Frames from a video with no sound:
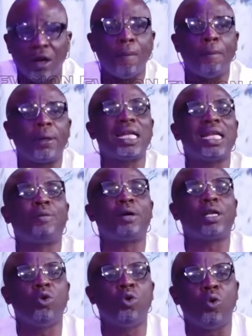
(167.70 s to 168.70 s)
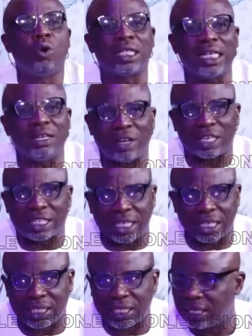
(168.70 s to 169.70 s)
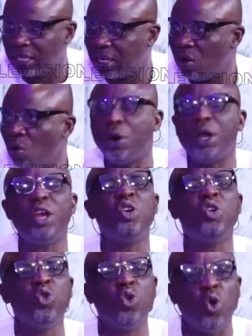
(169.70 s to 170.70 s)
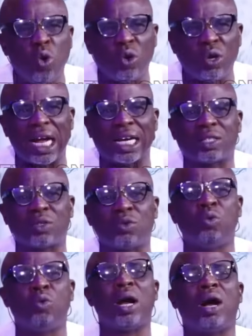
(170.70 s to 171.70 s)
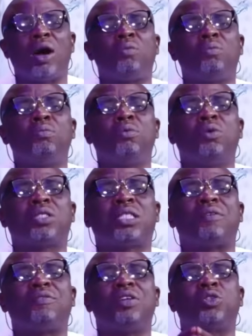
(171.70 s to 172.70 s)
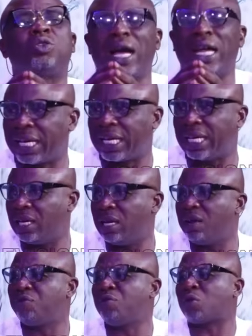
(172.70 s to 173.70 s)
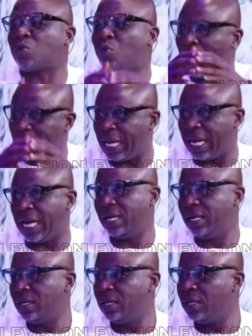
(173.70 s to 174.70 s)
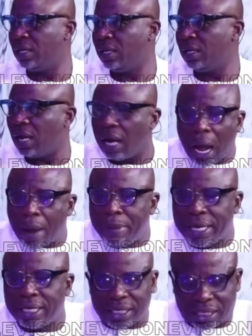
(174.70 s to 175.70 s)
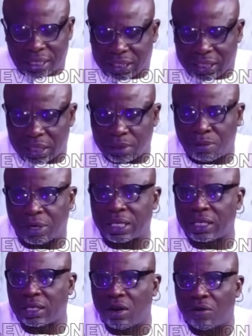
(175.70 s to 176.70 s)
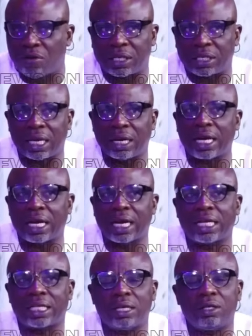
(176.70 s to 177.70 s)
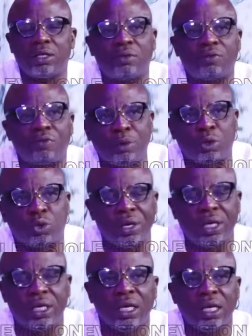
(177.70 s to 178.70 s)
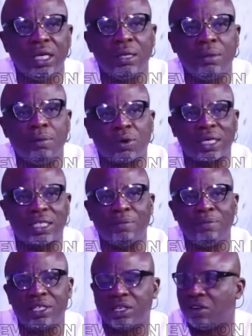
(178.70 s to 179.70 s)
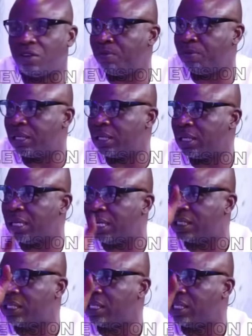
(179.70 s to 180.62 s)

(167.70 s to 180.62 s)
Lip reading: but anybody who was in Rivers State, we know that we were almost driving into anarchy, if not we were there. I mean, this is a democratic governance, and I tell you, the difference between democracy and military government is the